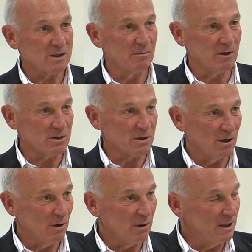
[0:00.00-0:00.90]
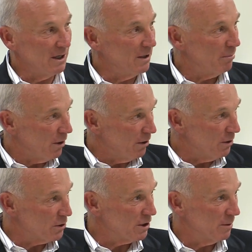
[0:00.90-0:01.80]
some of this going in the
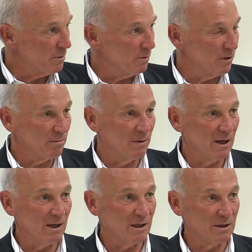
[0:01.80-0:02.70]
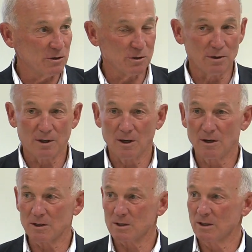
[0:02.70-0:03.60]
partnerships with Mel and Judith
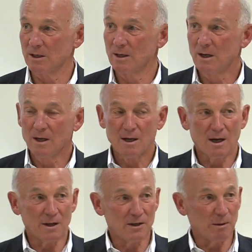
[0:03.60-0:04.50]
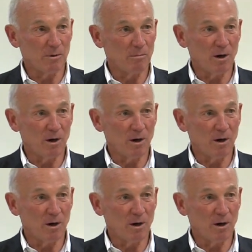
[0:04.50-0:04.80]
Harris and Deborah